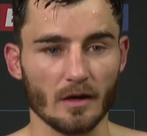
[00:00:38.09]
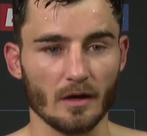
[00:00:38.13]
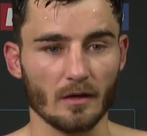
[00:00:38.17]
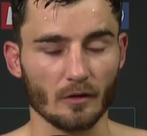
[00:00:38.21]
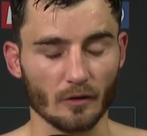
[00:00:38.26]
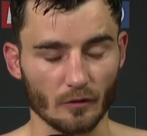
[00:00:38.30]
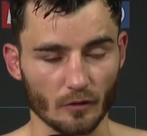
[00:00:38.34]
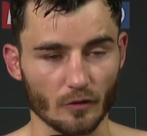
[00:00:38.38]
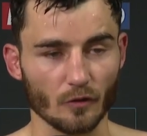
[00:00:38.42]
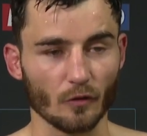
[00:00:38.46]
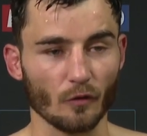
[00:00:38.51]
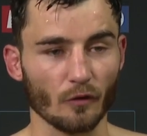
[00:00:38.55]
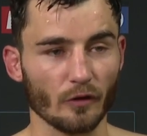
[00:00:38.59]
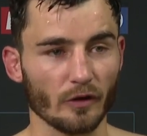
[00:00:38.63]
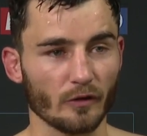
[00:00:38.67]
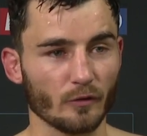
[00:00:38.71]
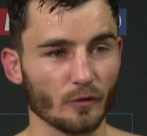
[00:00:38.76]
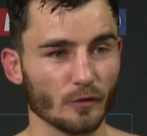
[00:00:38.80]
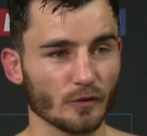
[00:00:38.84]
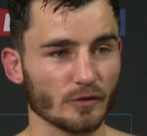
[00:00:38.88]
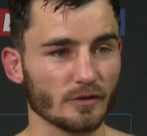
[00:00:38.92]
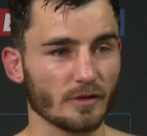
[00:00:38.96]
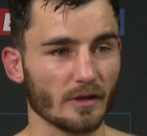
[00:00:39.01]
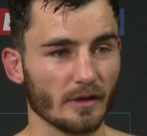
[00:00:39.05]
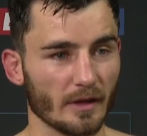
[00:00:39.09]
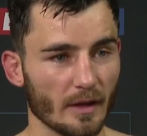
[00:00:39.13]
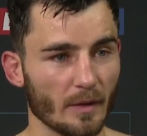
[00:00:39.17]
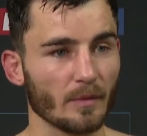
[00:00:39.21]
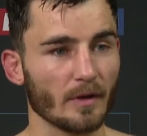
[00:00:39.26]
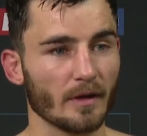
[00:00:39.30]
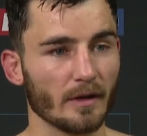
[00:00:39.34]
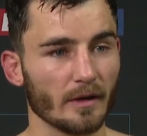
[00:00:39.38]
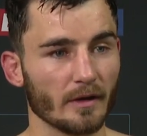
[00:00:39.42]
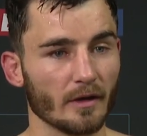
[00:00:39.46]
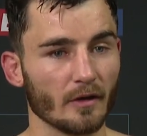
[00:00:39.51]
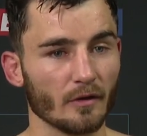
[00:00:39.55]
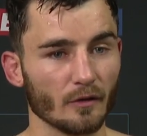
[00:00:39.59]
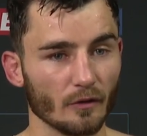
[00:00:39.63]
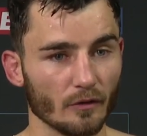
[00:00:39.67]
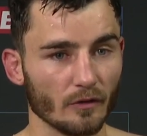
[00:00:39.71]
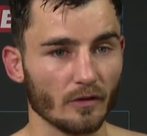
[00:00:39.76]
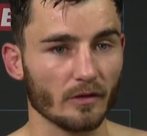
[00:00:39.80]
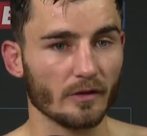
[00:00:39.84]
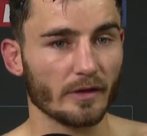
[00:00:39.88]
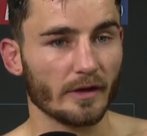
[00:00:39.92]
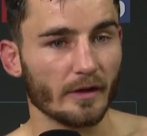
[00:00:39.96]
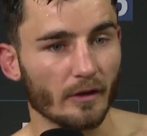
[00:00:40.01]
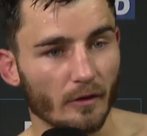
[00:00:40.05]
the glory goes to them, like, and I know they'll
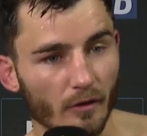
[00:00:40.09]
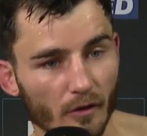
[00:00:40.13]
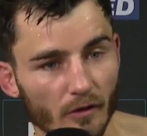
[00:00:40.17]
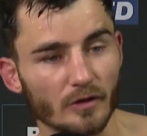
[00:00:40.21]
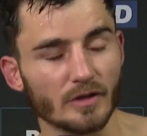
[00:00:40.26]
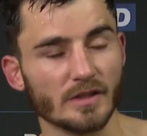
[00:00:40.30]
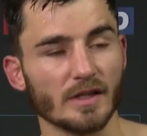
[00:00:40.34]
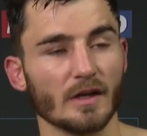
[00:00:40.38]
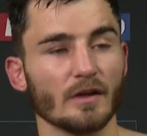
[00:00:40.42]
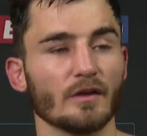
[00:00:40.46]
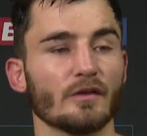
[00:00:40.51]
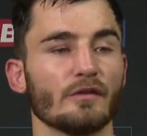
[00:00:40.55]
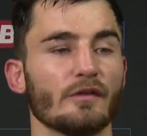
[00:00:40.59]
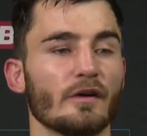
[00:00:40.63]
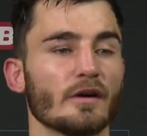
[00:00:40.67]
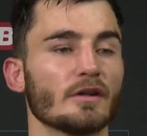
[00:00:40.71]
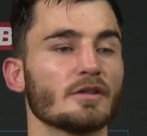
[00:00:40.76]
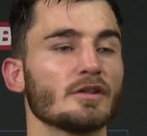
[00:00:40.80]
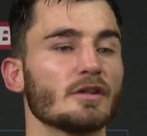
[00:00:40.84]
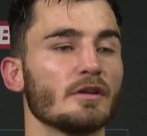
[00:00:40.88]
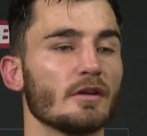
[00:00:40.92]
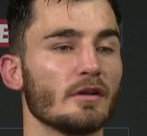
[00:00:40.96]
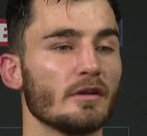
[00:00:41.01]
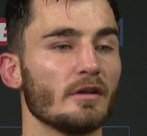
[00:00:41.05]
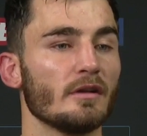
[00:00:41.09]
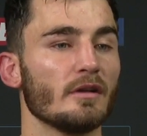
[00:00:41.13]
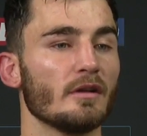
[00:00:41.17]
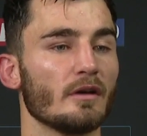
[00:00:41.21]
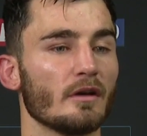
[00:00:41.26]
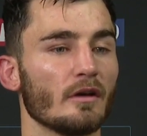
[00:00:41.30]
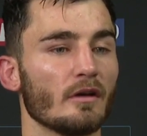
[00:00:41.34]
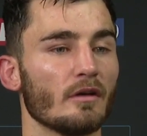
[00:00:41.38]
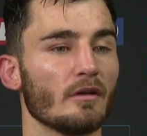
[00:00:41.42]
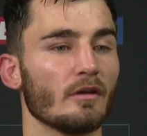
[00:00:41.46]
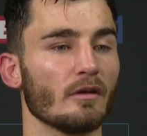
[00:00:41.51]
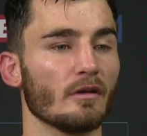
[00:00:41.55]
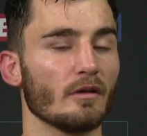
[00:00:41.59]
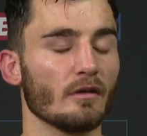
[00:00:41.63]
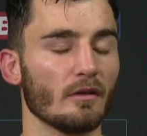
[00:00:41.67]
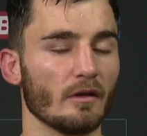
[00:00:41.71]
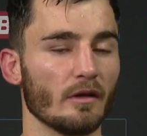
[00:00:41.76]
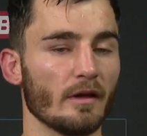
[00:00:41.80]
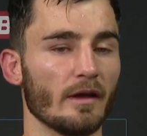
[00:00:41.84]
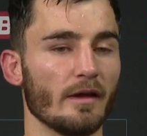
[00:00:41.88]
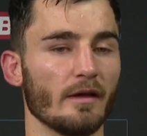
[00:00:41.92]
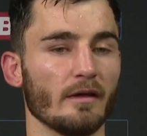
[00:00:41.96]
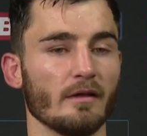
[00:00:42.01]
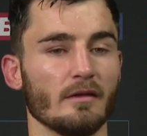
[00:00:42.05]
take a lot of satisfaction
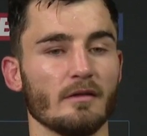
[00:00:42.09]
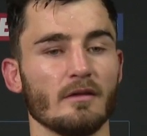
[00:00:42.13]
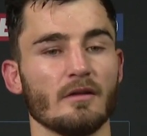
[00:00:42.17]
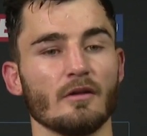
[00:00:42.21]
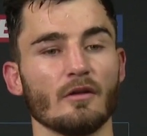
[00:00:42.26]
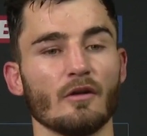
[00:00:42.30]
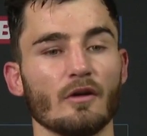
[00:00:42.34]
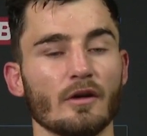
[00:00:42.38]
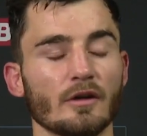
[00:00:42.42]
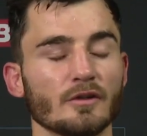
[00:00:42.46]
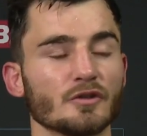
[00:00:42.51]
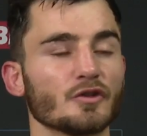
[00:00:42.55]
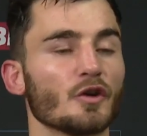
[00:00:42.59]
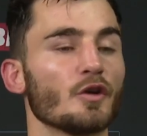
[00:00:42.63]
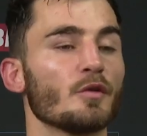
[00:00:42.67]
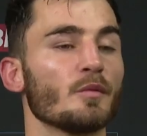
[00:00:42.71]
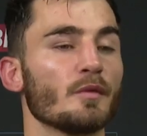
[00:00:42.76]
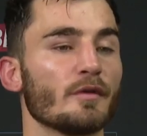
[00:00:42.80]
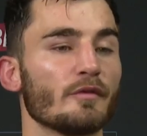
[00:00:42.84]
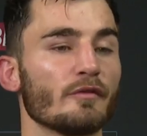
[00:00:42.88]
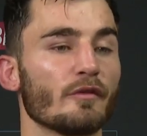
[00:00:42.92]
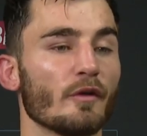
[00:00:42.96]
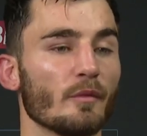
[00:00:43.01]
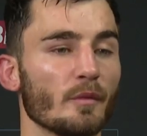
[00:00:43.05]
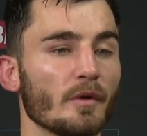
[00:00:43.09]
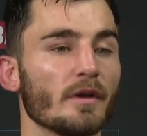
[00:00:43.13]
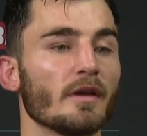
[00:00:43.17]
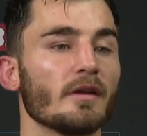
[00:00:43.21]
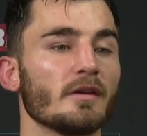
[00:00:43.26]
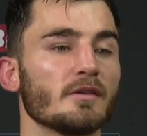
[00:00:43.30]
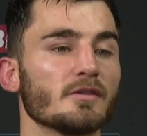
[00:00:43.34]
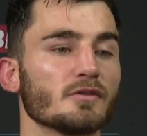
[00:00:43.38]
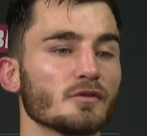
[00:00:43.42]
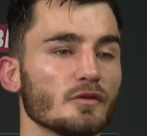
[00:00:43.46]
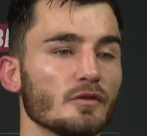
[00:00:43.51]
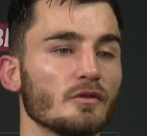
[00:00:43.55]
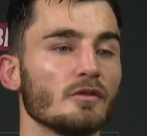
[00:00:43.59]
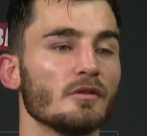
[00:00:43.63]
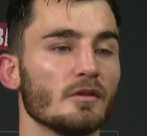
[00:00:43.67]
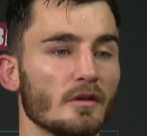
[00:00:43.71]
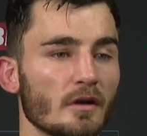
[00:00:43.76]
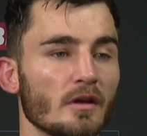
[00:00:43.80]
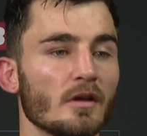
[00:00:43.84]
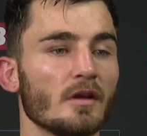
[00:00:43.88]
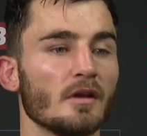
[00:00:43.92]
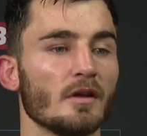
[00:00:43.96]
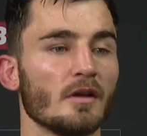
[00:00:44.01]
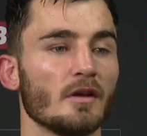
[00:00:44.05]
and a lot of enjoyment from tonight. So
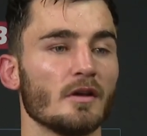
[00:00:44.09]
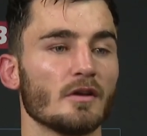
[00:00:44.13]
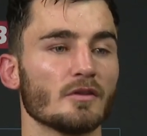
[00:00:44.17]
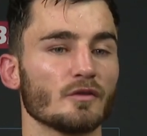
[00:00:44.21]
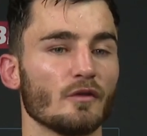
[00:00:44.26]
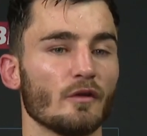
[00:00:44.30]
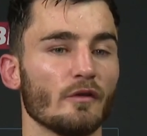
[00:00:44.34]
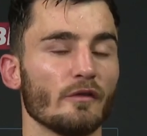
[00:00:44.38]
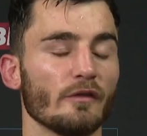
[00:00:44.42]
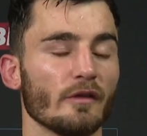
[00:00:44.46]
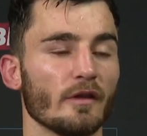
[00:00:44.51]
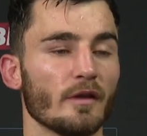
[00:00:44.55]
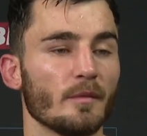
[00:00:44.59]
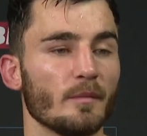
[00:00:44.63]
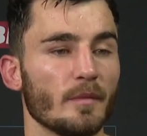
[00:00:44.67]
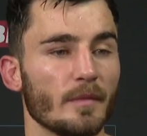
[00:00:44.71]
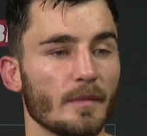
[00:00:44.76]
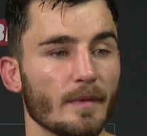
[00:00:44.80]
it's all for them.